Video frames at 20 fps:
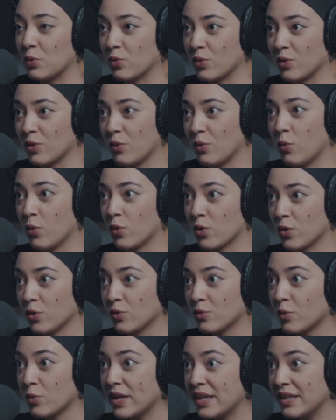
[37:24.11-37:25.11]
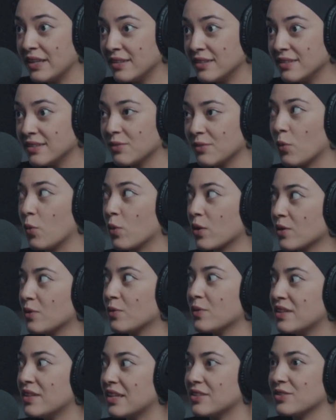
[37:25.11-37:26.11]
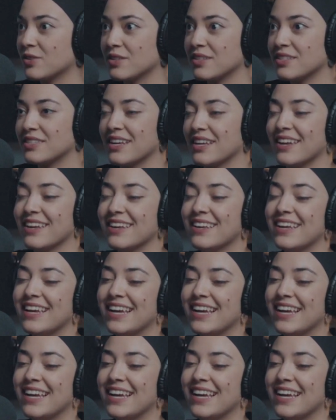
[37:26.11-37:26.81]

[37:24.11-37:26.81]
whirlwind. Whirlwind, that's hard to say.